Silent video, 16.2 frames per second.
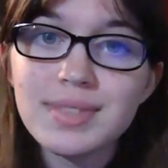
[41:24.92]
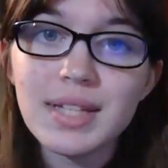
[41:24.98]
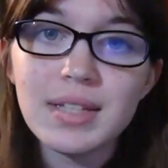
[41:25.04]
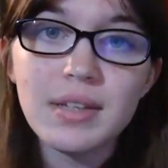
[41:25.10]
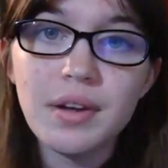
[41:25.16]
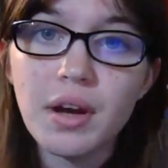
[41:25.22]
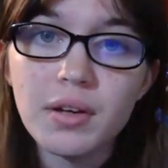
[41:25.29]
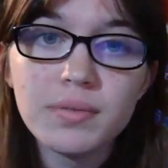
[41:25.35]

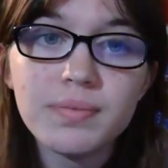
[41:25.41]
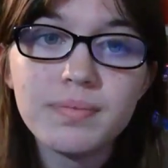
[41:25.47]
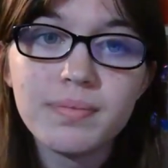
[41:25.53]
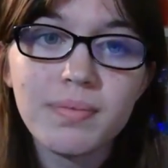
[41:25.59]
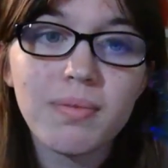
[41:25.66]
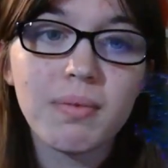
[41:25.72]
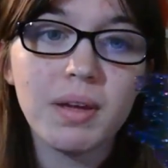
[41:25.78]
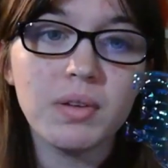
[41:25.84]
you know,
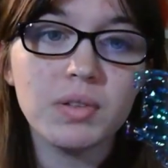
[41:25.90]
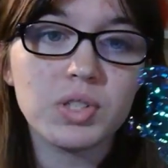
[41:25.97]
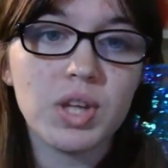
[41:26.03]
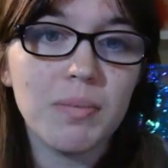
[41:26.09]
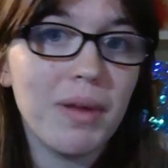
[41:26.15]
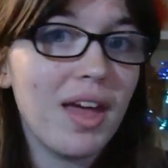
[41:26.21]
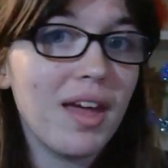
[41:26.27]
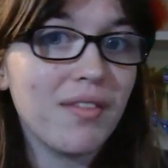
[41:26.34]

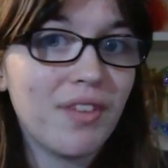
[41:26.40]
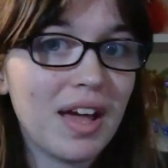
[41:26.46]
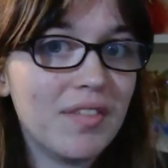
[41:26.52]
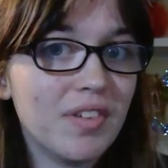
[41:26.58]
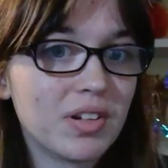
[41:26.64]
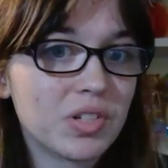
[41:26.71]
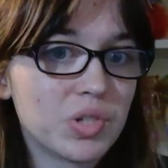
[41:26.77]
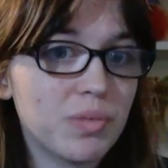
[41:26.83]
someday if I
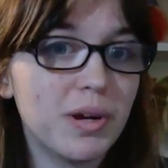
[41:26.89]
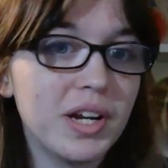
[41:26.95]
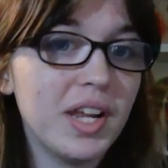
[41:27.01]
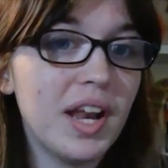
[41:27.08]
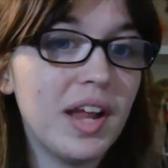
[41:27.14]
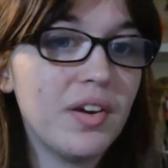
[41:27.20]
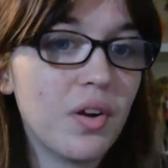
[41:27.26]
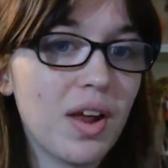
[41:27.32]
have extra money
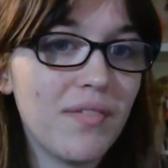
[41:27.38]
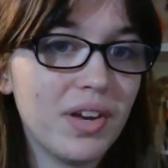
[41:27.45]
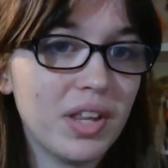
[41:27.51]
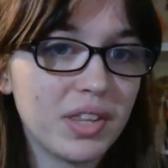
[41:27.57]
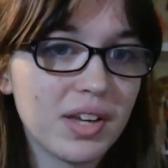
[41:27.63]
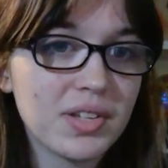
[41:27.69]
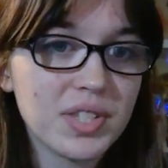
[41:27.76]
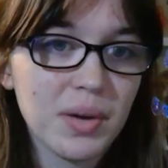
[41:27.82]
and I don't have
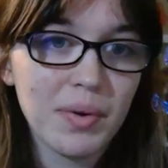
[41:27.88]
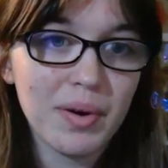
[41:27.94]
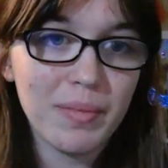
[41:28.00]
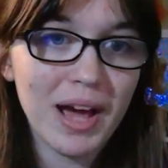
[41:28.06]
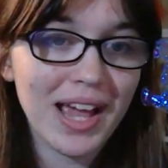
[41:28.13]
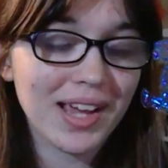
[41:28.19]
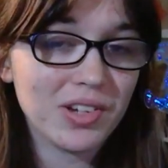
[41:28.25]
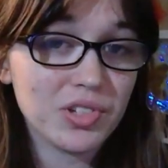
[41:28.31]
anything else I want to
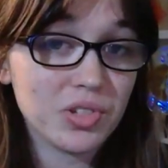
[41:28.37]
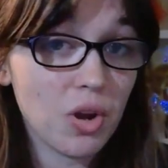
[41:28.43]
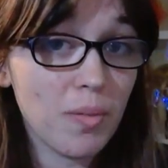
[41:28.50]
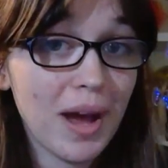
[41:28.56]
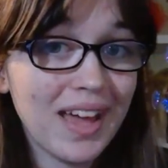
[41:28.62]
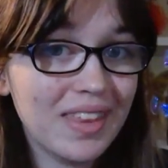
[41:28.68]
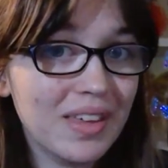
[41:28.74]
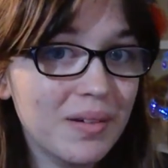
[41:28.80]
buy, I can just go
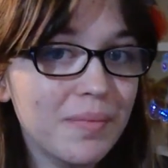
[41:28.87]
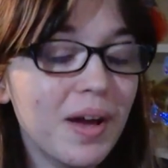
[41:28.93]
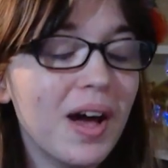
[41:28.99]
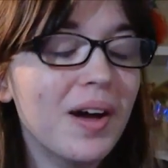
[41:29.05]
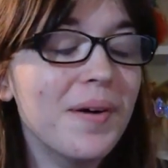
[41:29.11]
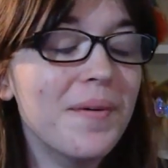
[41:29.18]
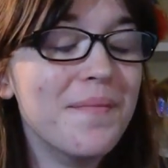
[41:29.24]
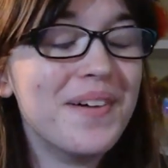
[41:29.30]
buy them.
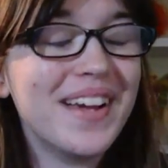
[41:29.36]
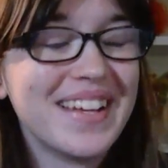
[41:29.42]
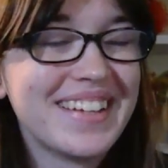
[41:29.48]
Um,